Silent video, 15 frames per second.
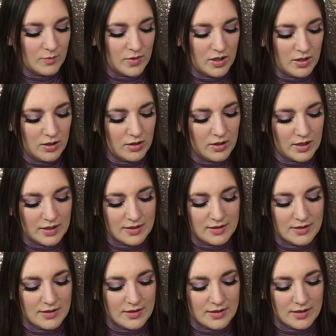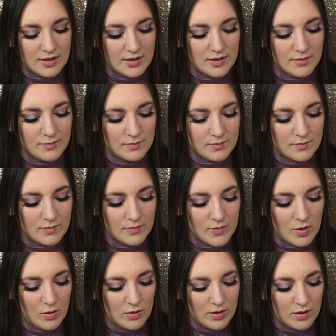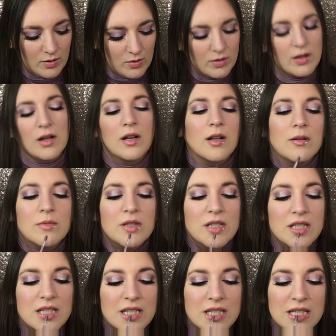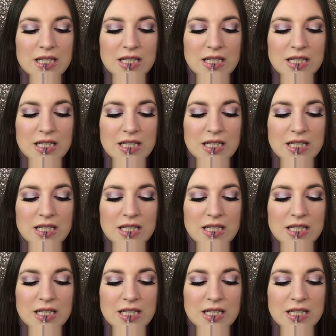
curious to see. Hold on. I'm just.